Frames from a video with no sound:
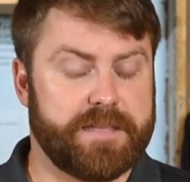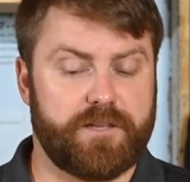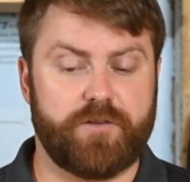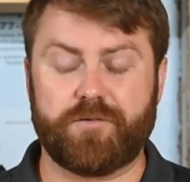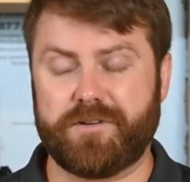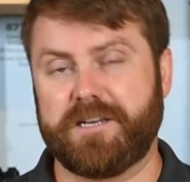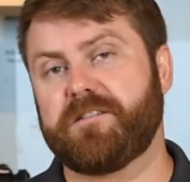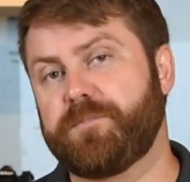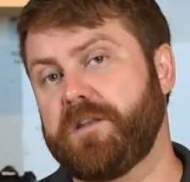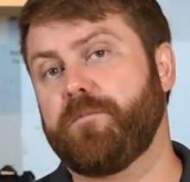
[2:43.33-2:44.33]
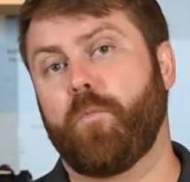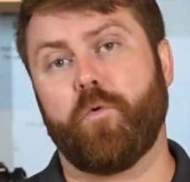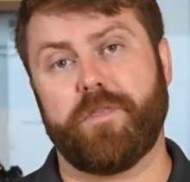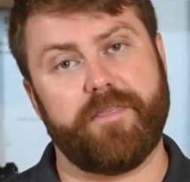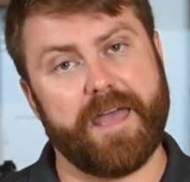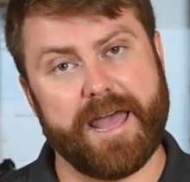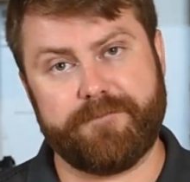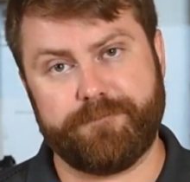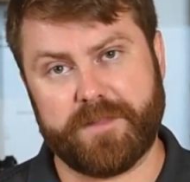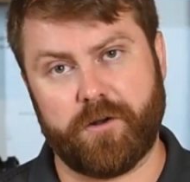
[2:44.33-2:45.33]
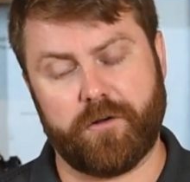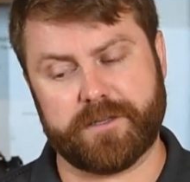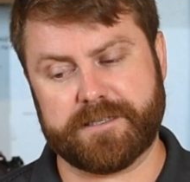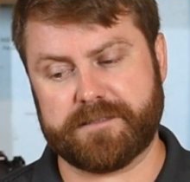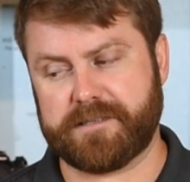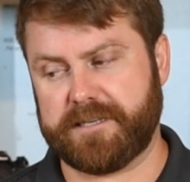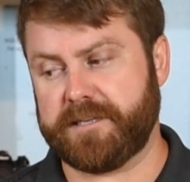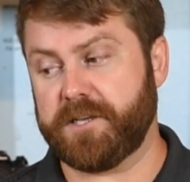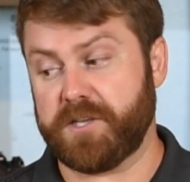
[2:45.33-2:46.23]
You don't need to spend more than that, in all honesty.